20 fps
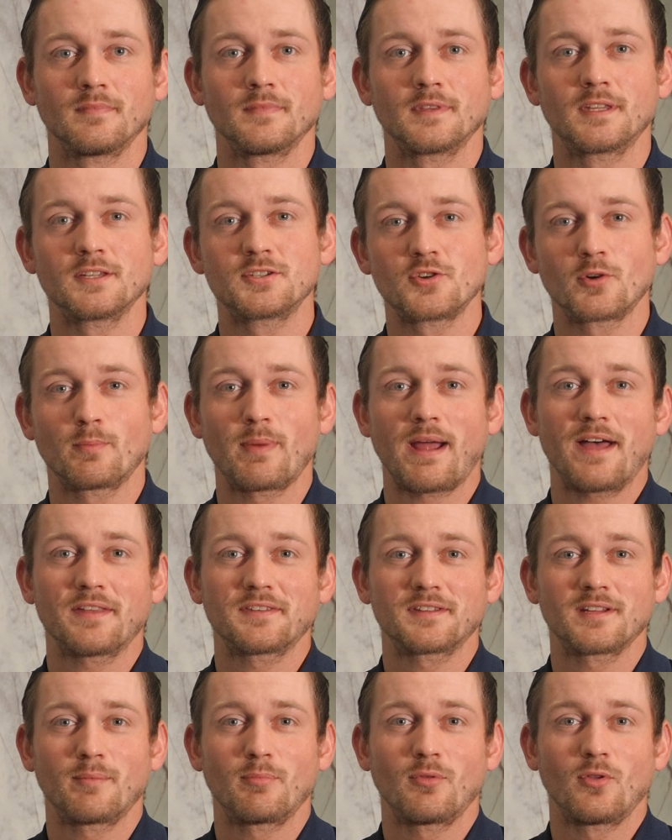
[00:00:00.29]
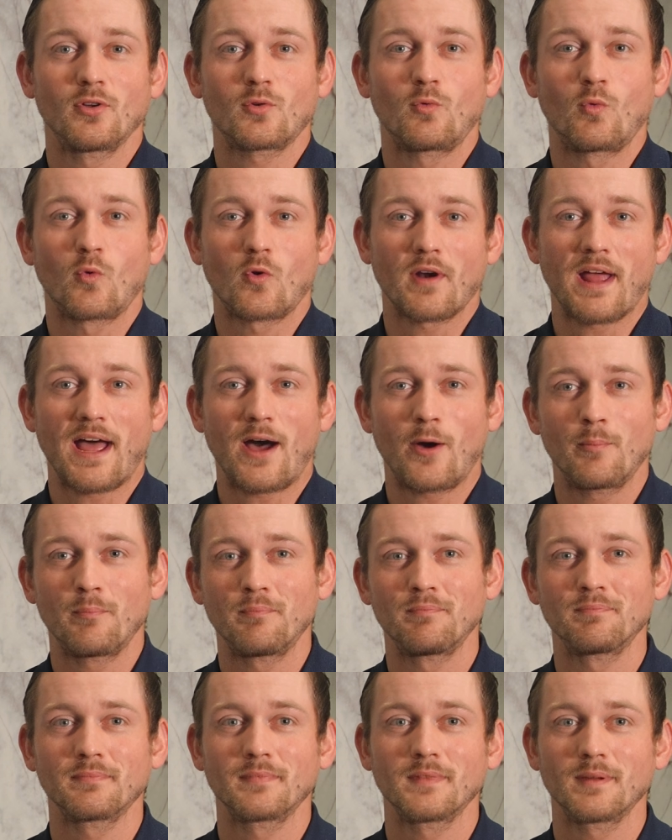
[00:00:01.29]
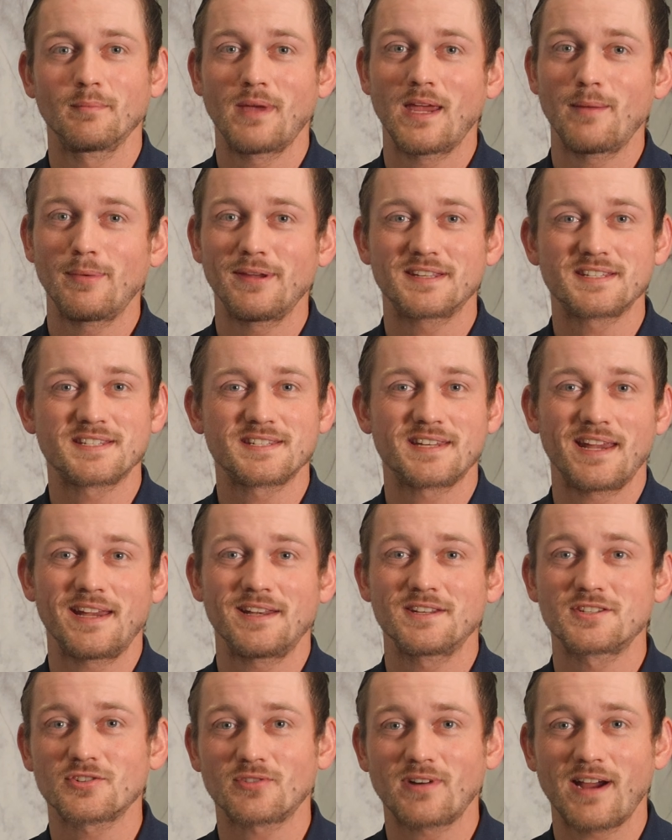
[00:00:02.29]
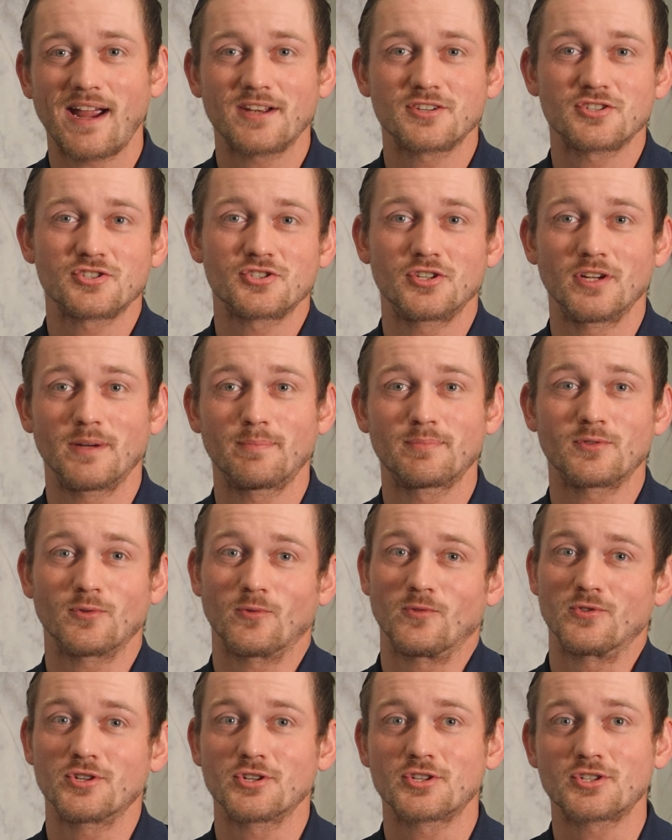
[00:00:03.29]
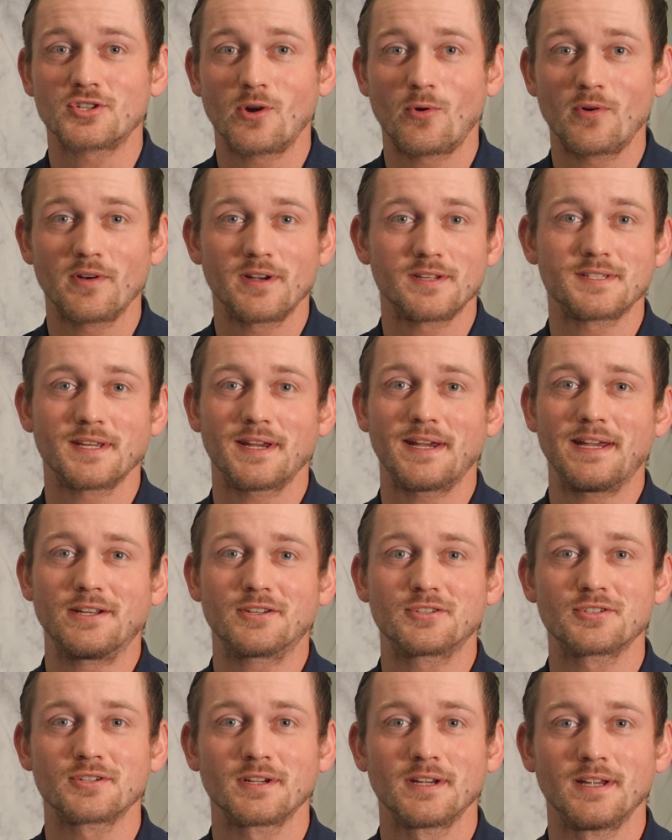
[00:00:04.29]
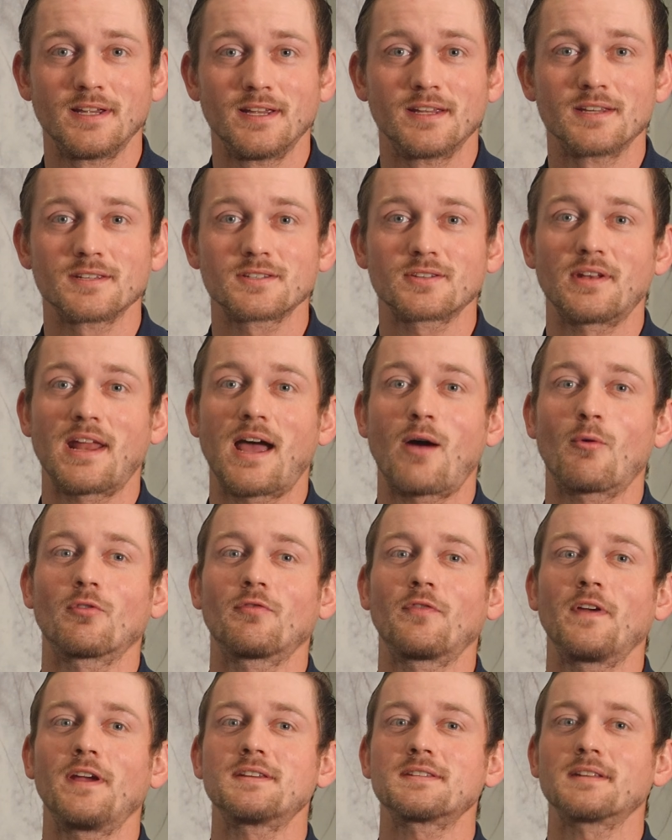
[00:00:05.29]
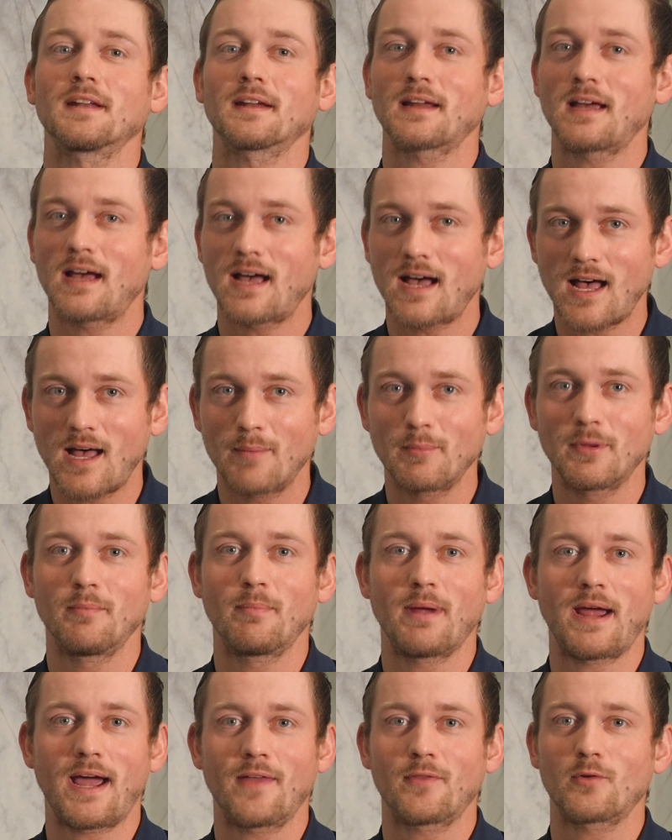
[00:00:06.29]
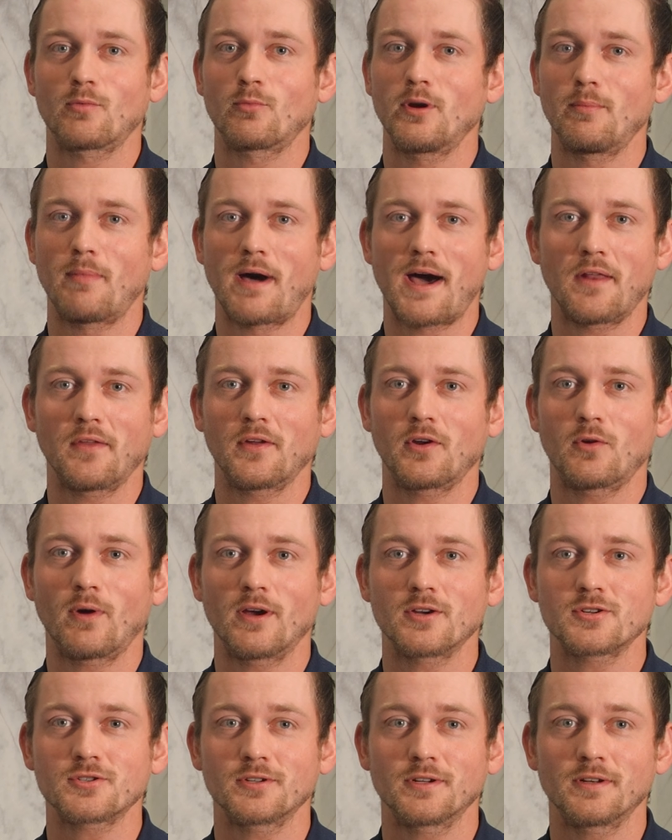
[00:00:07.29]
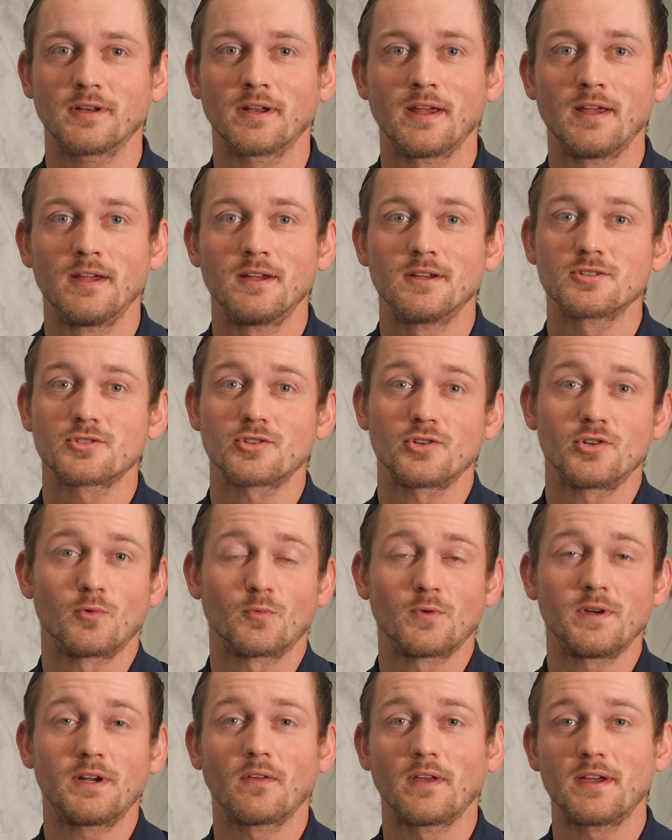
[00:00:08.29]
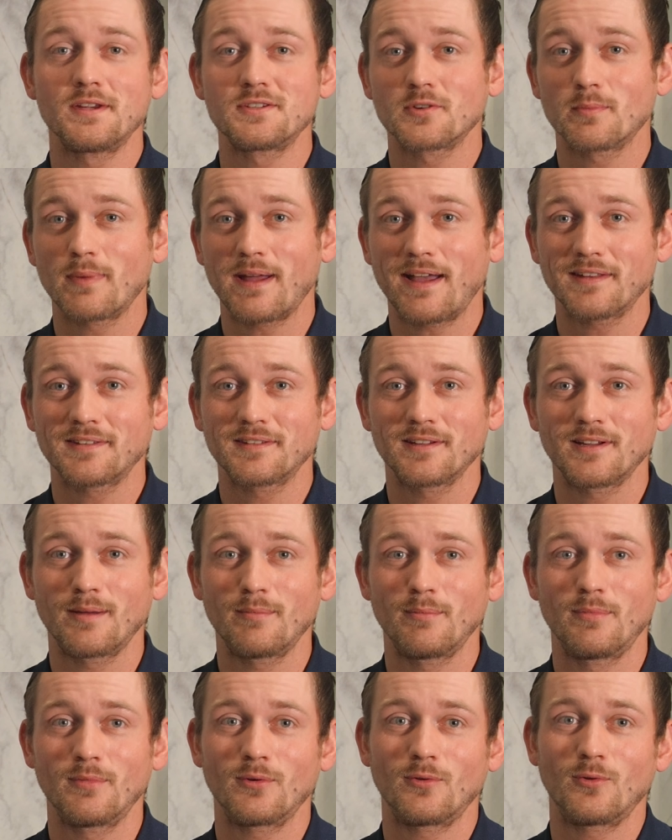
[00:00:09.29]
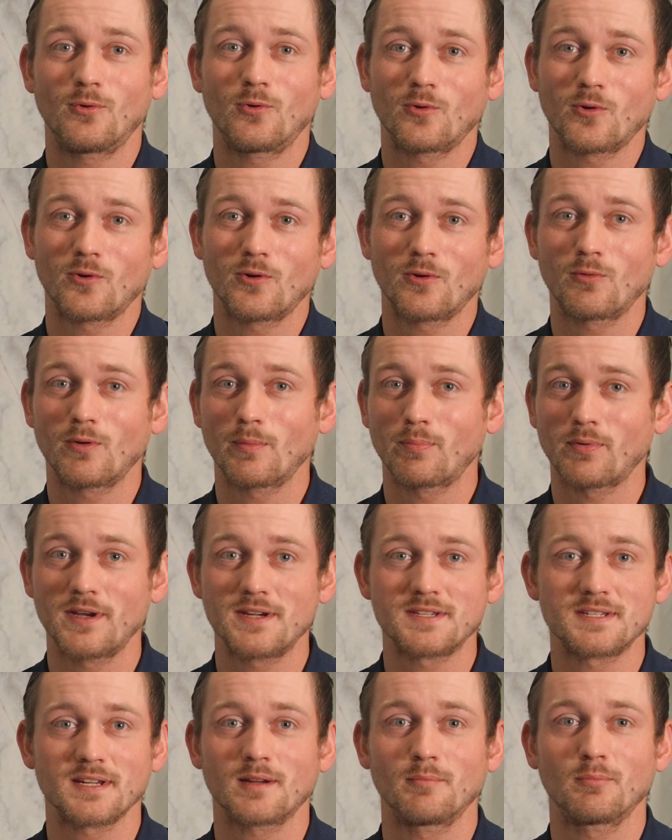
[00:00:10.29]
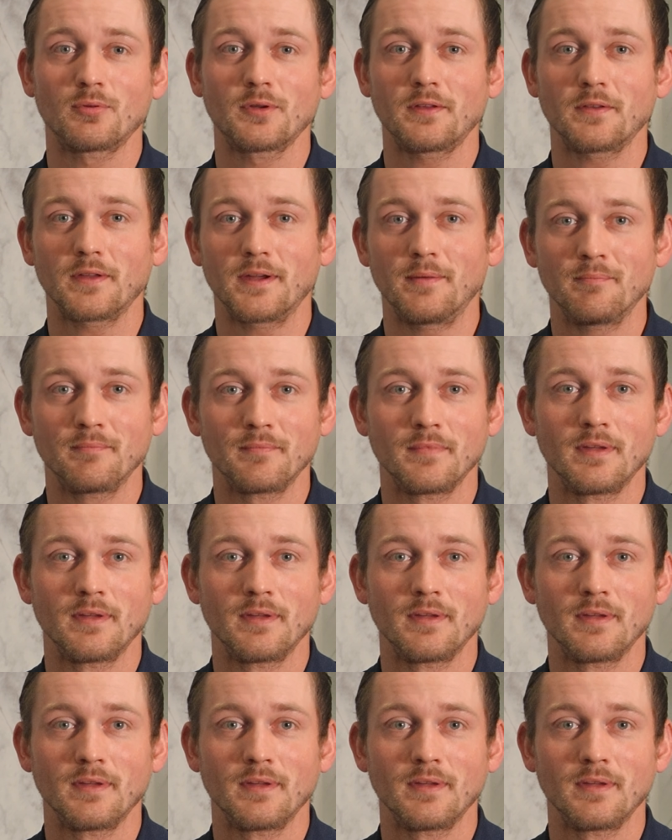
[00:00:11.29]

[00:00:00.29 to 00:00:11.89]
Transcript: Does your bathtub look worn out? Maybe it's stained, scratched, chipped, or just showing its age. So now we're facing a common bathroom remodeling question. Should you reglaze your bathtub or replace it completely?